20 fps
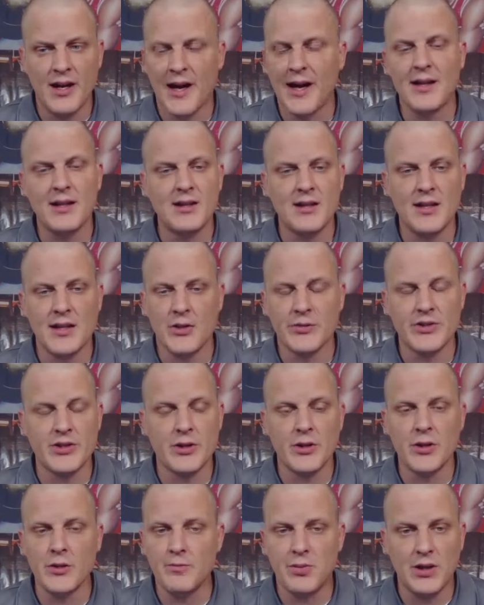I didn't think it was a
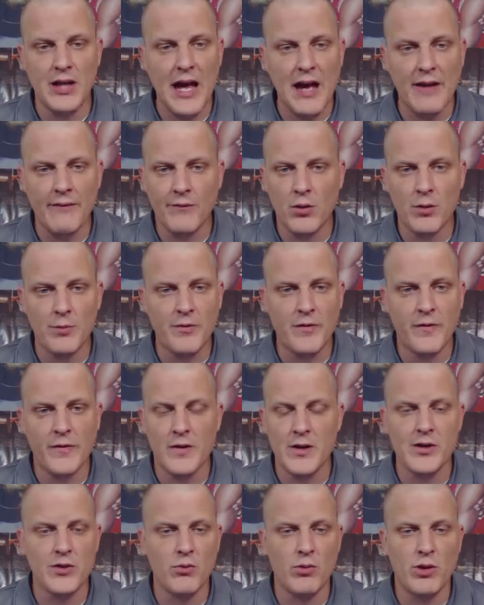good platform for
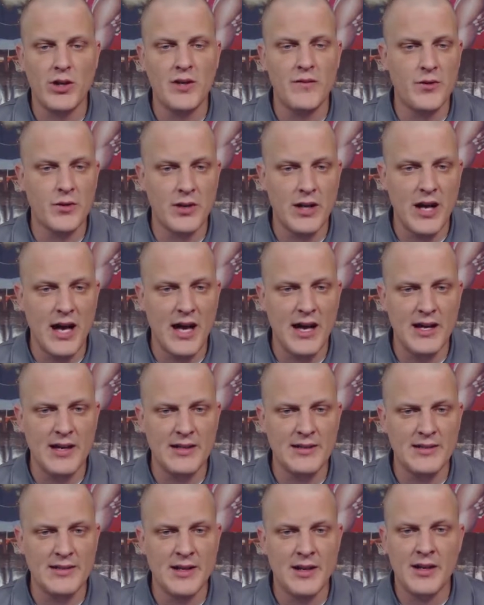either one of your
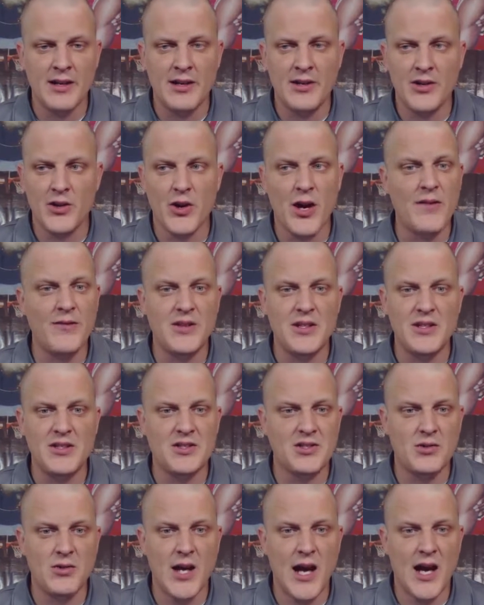guys. You're having
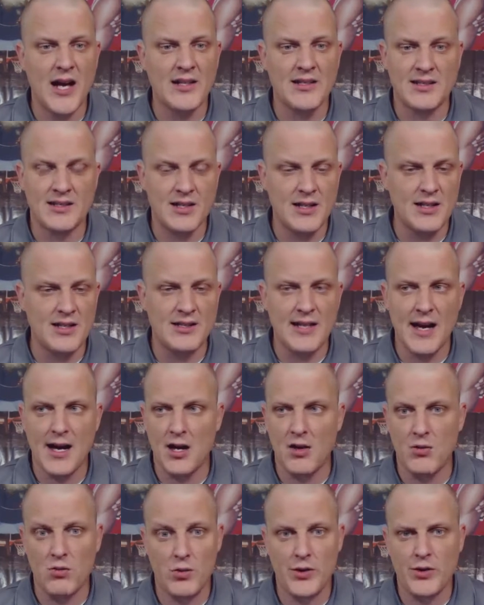these two guys sit
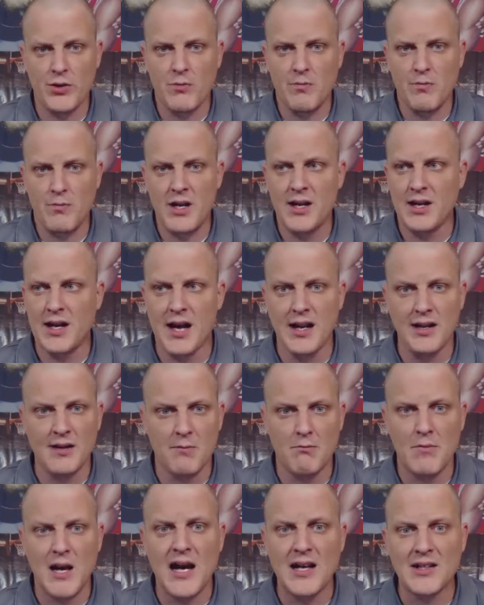down when they're big, kind
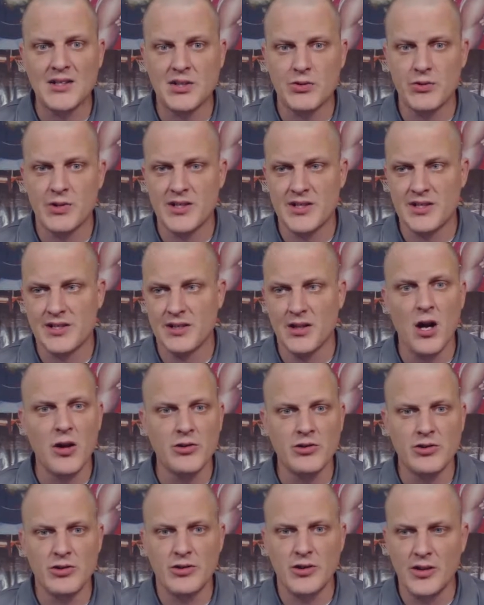of monstrous,
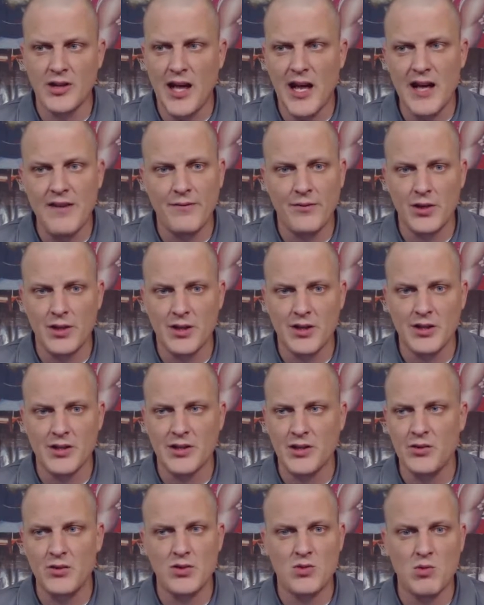larger-than-life looking
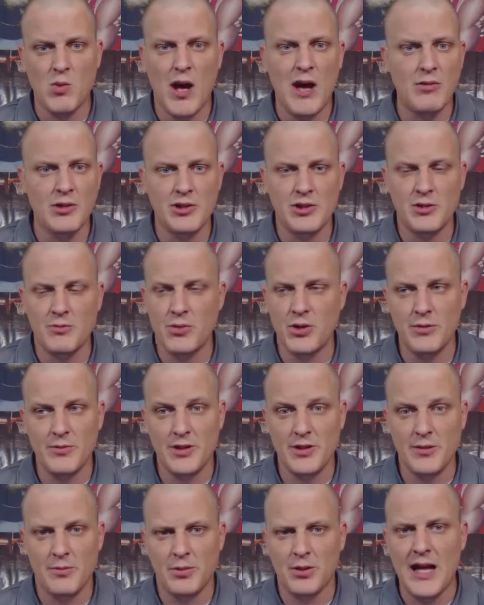dudes. Why wouldn't you put them
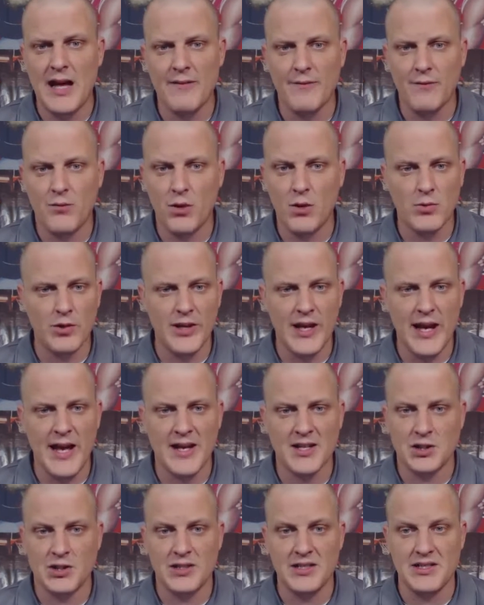in a platform where they
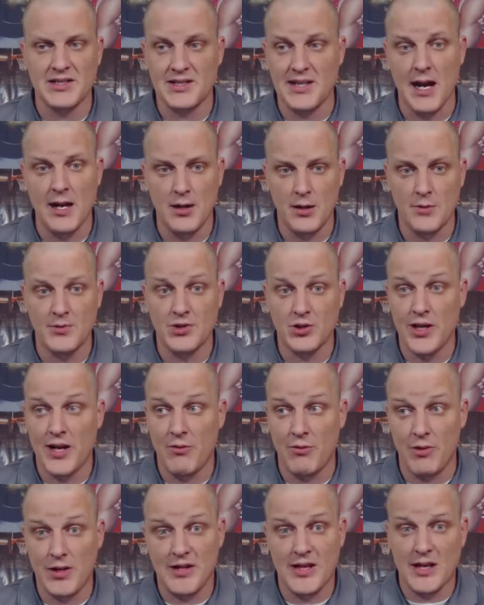actually stand up so
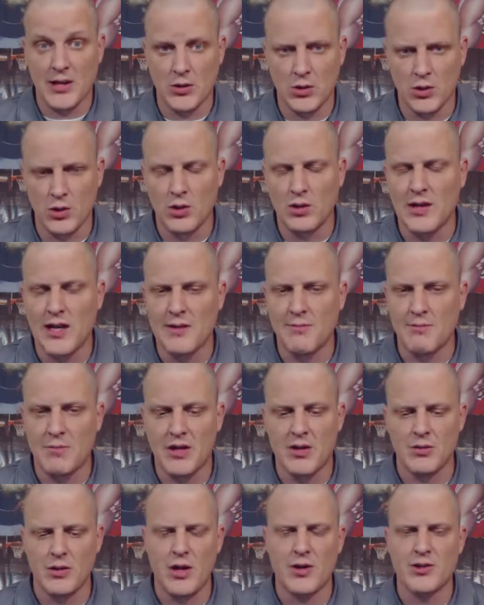that way they can look like
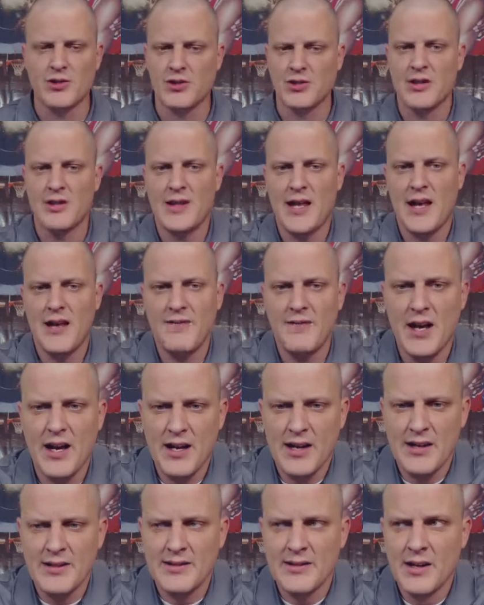bigger, larger-than-life
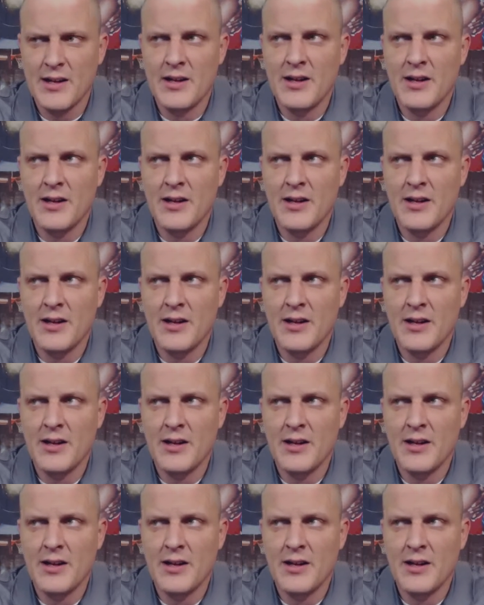guys?